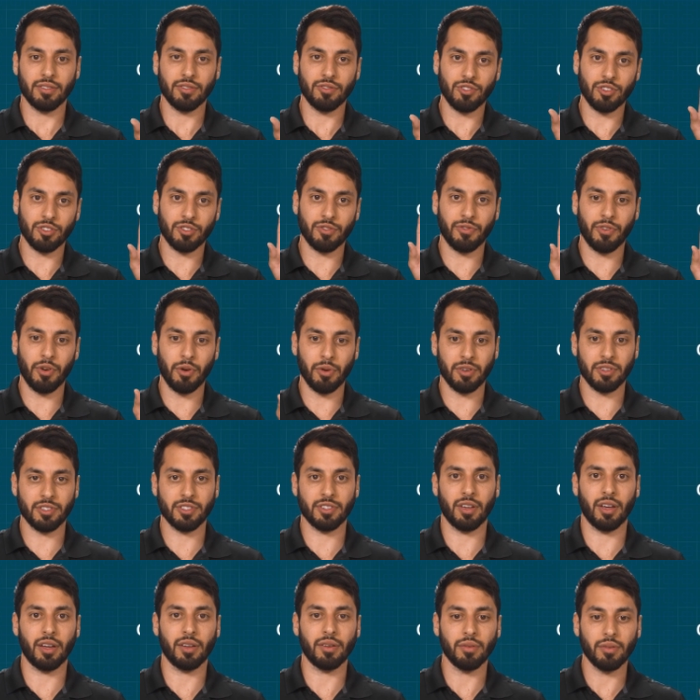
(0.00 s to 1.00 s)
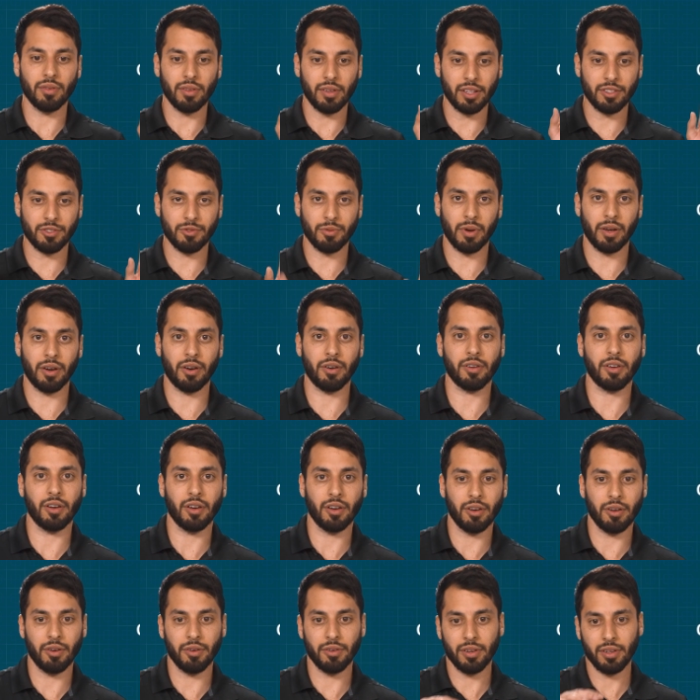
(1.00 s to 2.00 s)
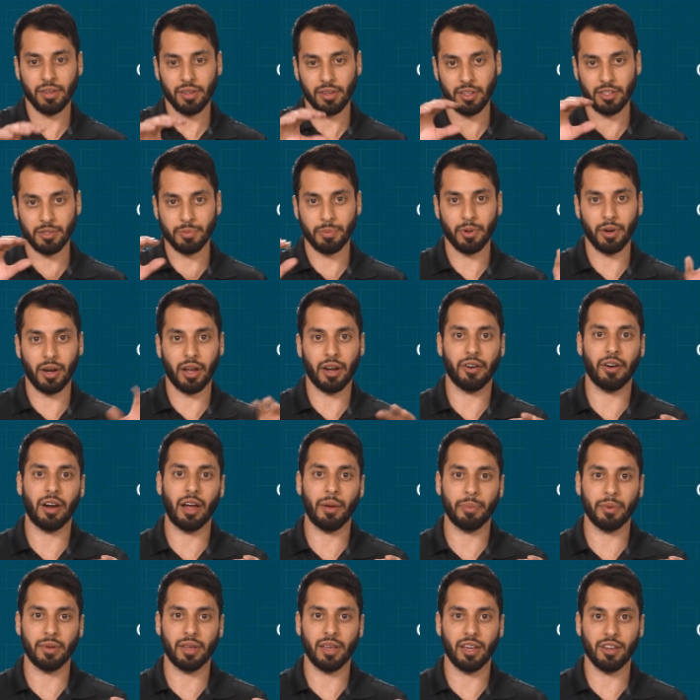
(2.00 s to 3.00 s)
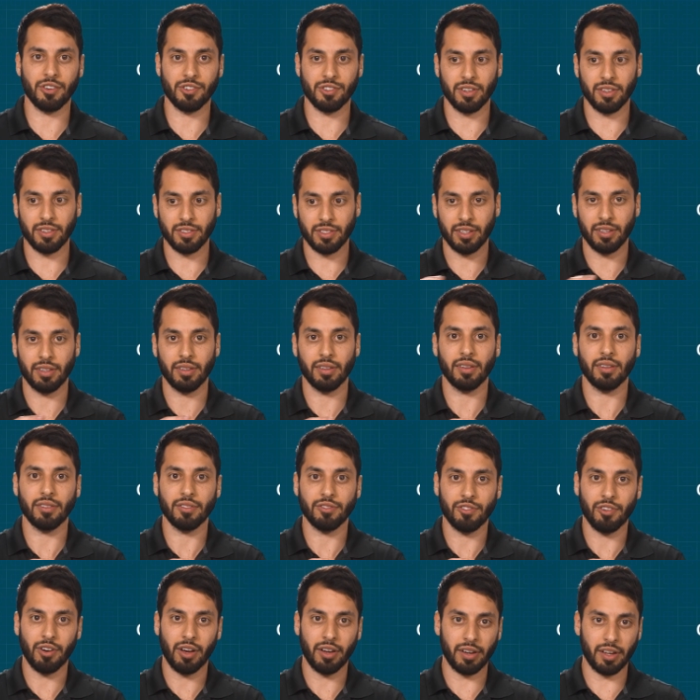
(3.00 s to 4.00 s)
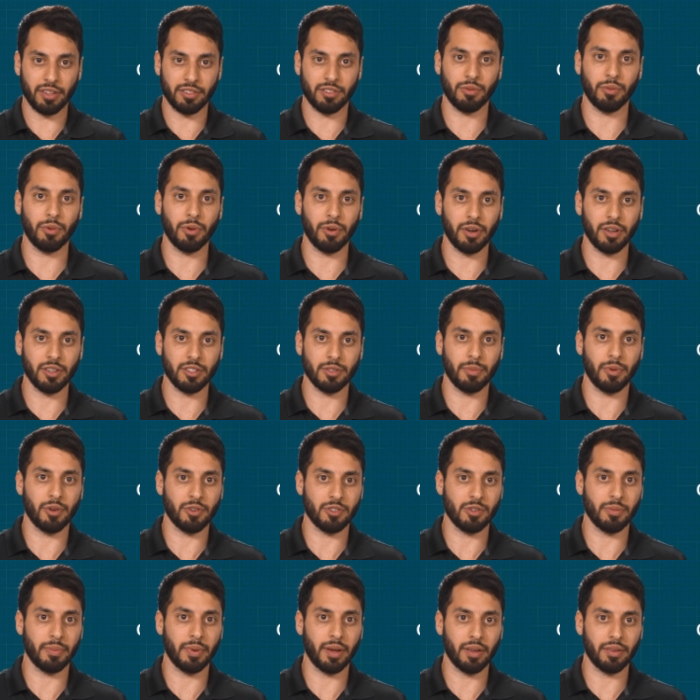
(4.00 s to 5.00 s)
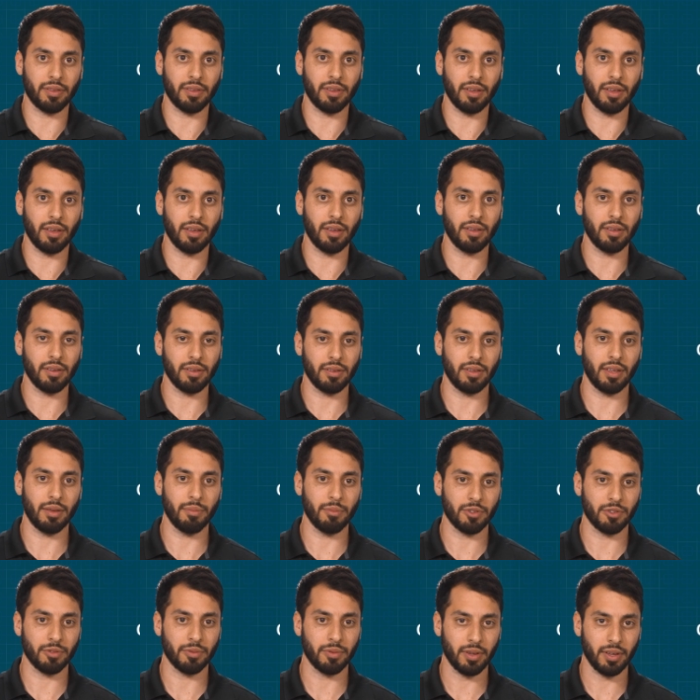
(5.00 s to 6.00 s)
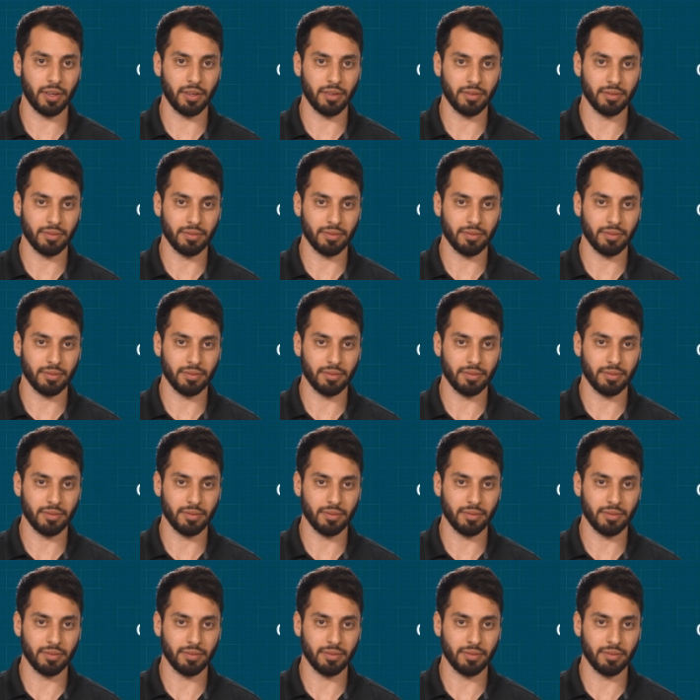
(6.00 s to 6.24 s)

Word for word: just focus on, let's write our code, let's put out our applications, and try not to worry as much about the in-between.